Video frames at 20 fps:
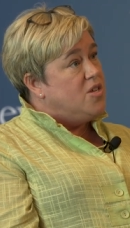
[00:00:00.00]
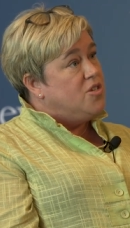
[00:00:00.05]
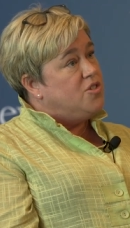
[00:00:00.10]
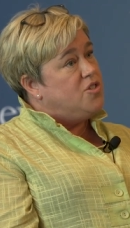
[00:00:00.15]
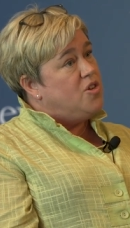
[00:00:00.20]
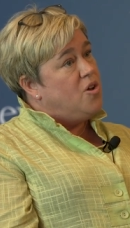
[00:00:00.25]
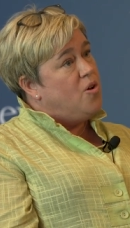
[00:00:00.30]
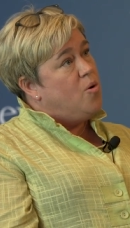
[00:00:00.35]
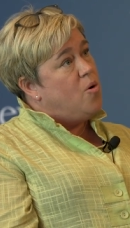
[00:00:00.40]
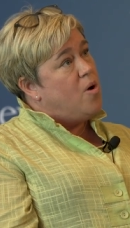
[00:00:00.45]

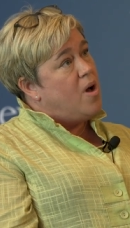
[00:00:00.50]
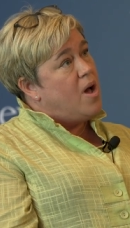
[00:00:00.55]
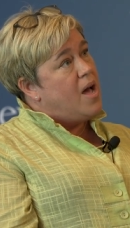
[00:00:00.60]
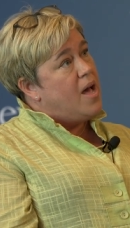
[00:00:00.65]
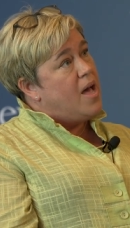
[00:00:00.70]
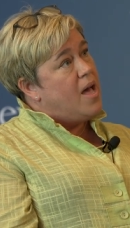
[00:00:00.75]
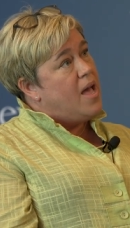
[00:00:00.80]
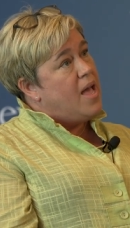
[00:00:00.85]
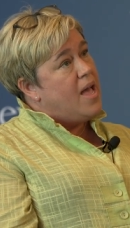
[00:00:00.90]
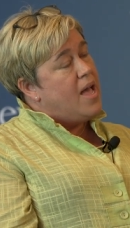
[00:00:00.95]
So,
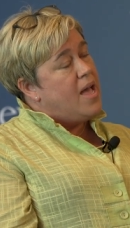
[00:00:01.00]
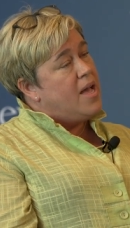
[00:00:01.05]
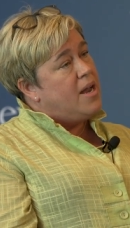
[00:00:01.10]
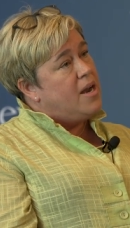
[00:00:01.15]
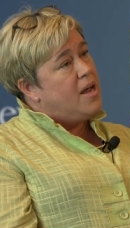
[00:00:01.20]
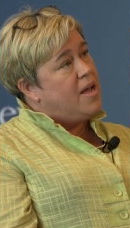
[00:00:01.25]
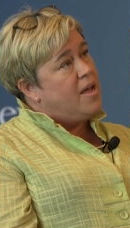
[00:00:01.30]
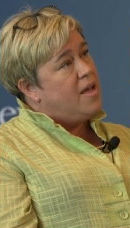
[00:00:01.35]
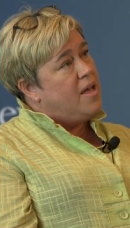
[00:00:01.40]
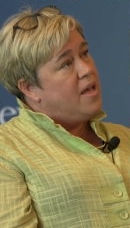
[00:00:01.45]

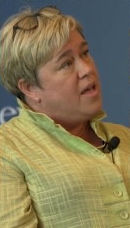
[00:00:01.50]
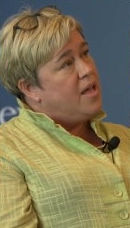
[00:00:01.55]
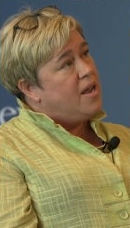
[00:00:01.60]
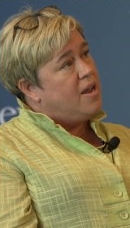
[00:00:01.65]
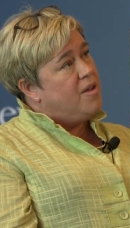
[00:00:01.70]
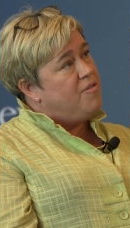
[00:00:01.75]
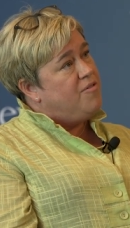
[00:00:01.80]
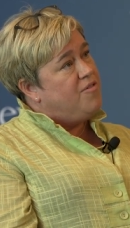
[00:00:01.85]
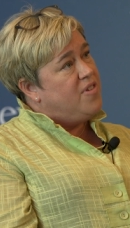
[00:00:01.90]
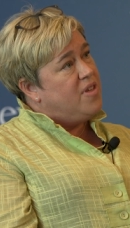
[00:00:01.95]
and I,
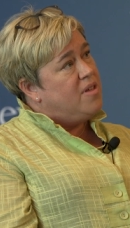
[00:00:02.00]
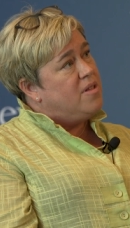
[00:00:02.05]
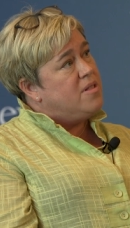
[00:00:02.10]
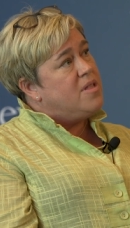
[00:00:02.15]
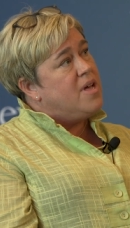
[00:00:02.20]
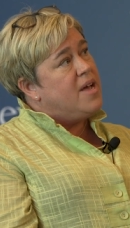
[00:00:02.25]
and I feel